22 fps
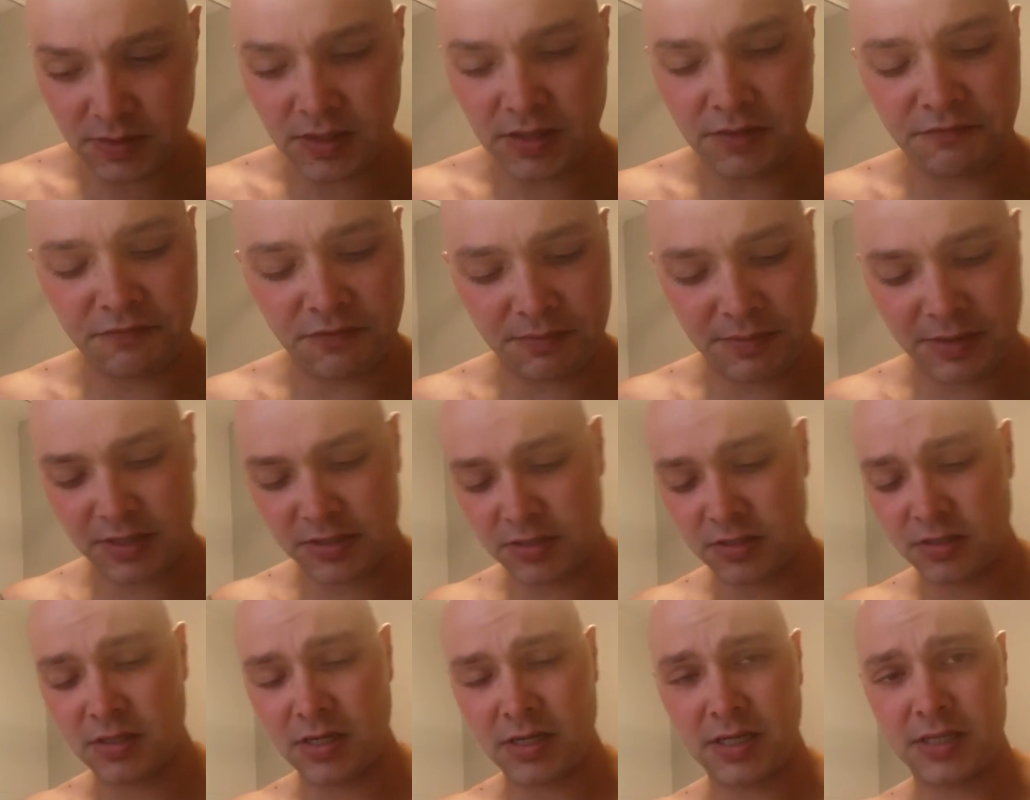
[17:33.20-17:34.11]

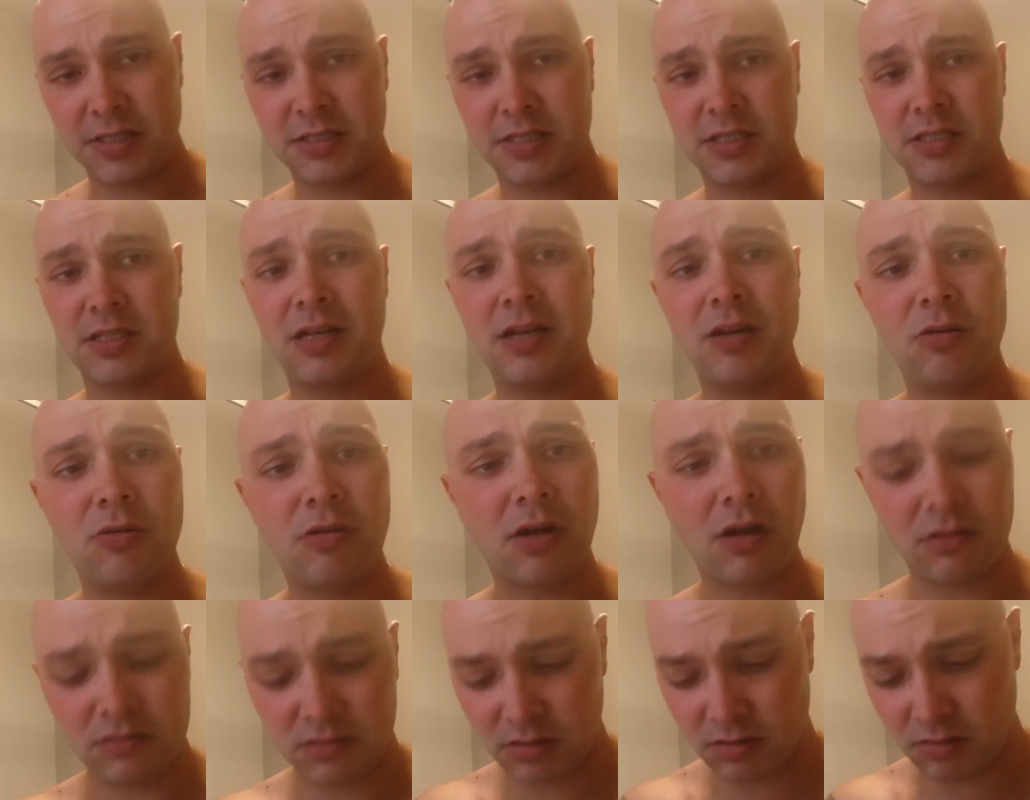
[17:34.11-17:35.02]
information, and it says a little
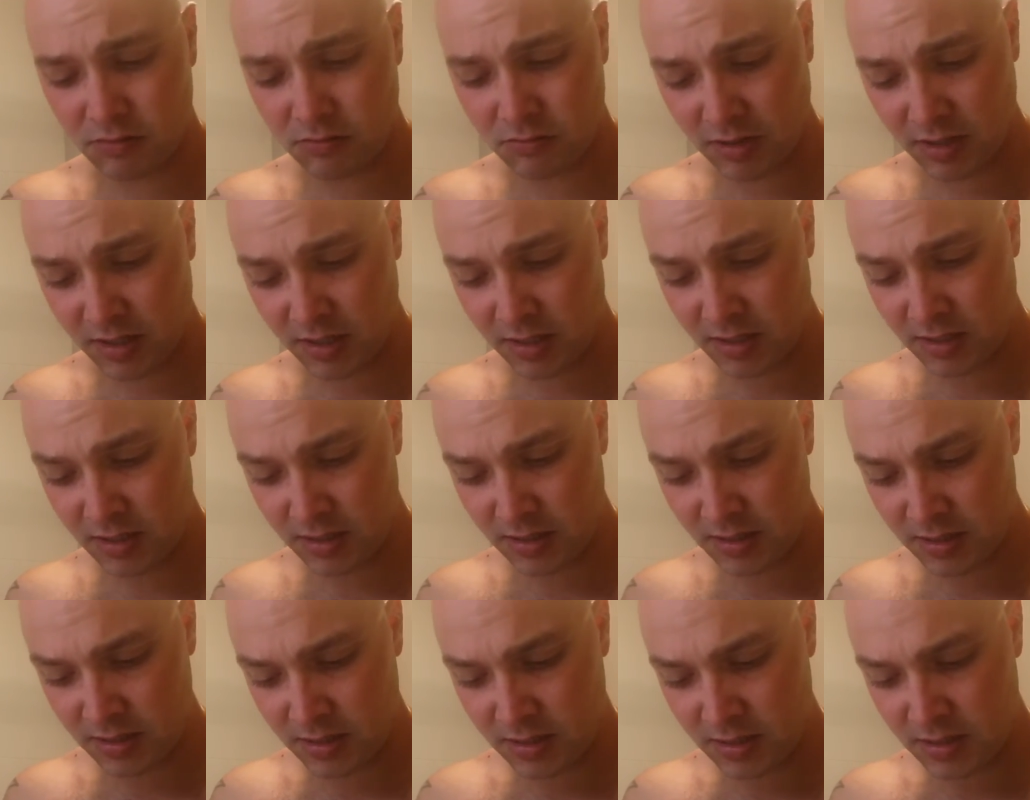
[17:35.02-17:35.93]
goes a long way.
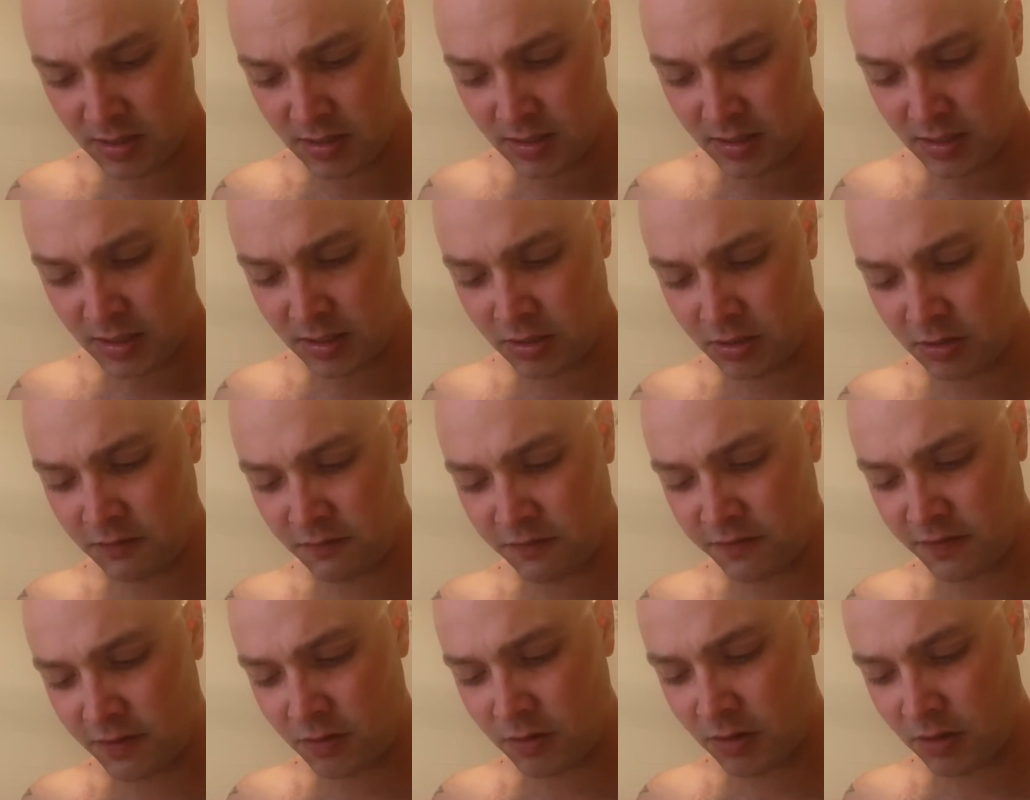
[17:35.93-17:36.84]
It doesn't
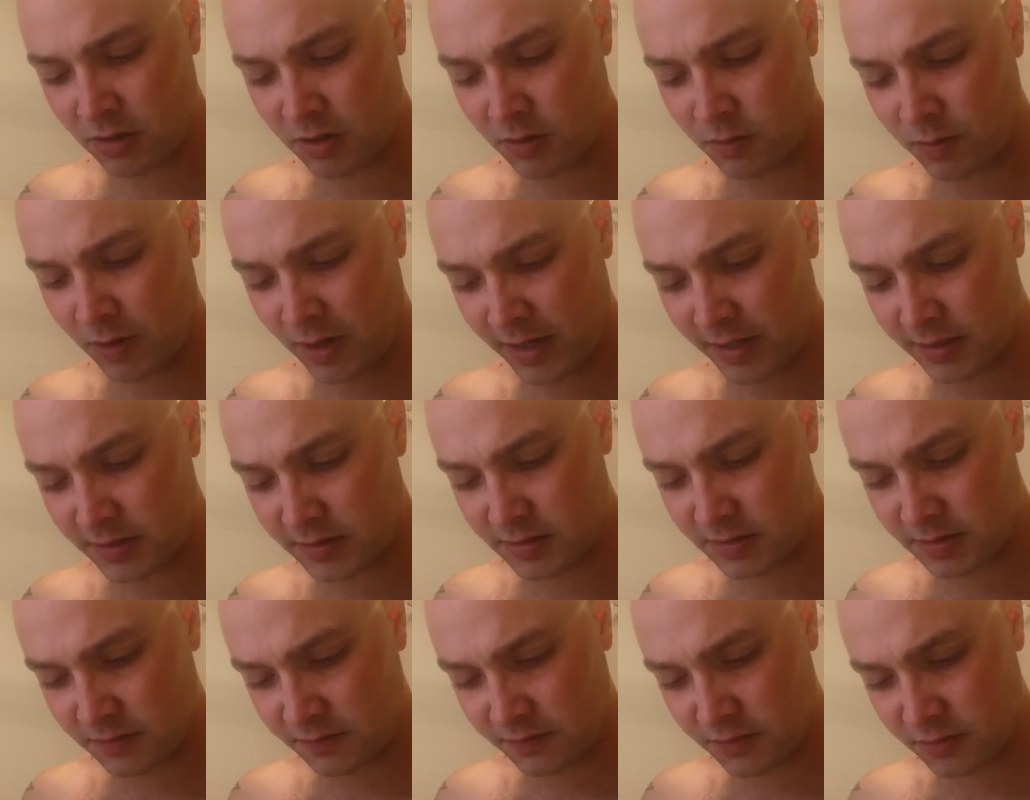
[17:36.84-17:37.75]
feel like a
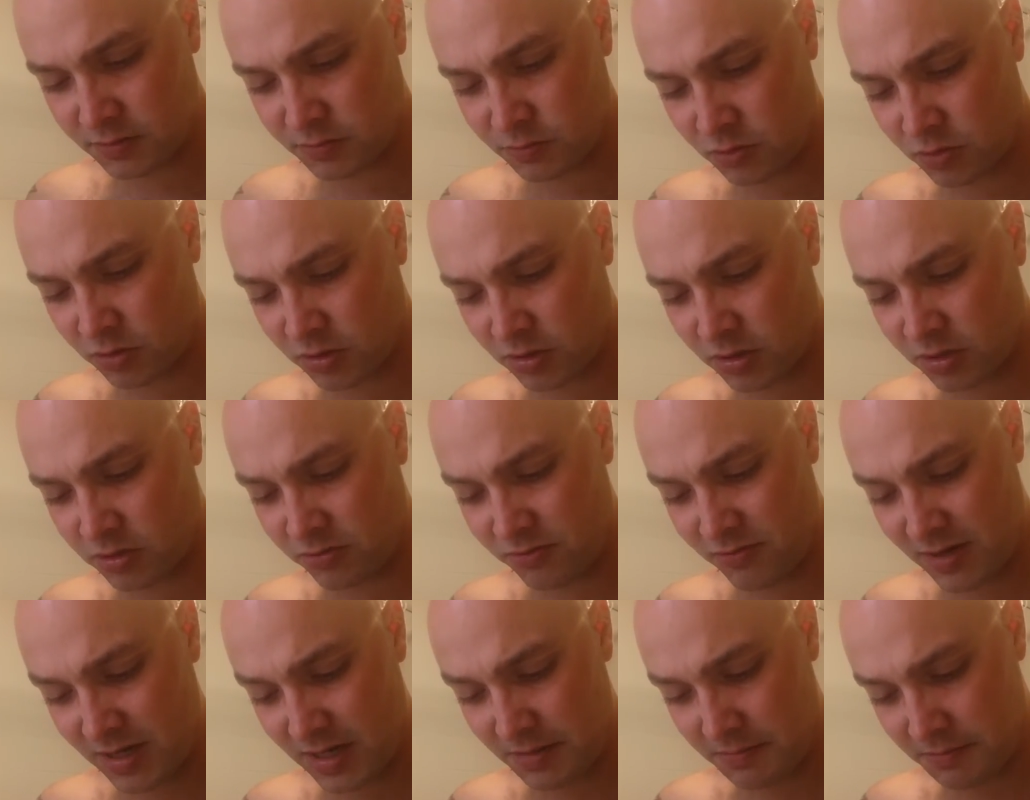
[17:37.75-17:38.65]
wax, it feels more like a
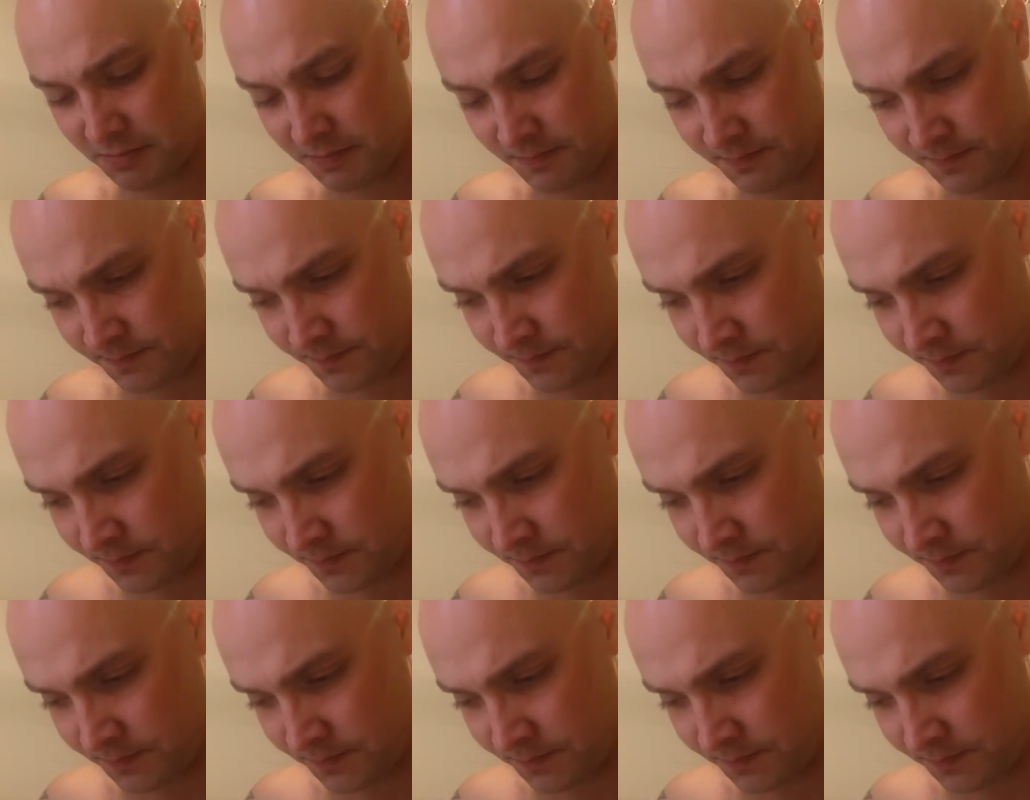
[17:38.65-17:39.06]
cream.